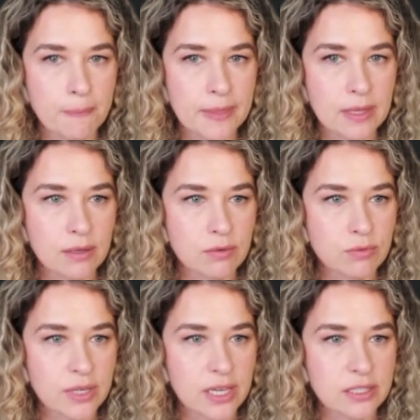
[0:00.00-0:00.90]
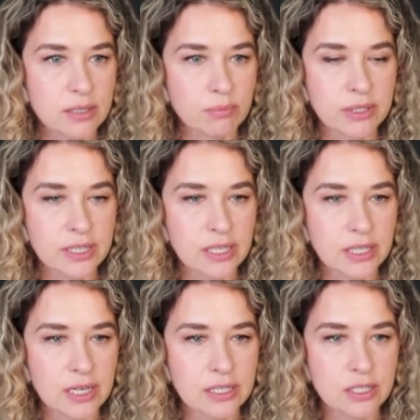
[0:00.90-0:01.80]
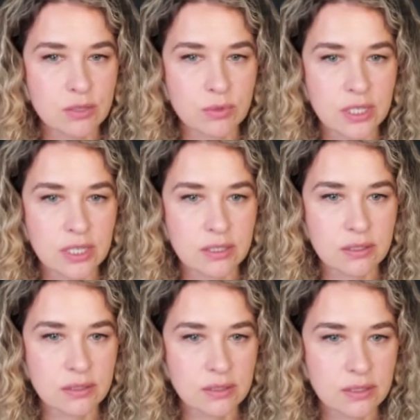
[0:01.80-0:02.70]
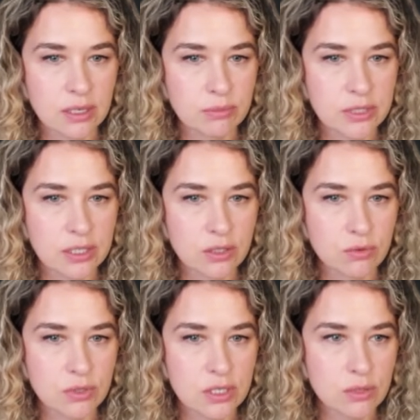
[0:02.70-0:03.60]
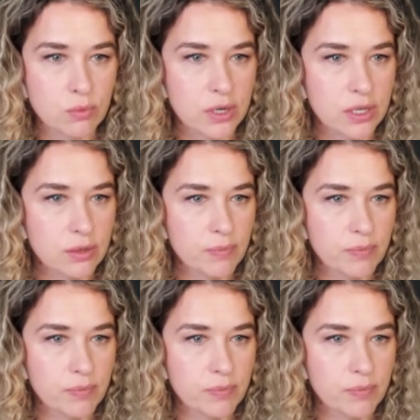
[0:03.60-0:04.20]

If we add some plain lights, we can update those as well.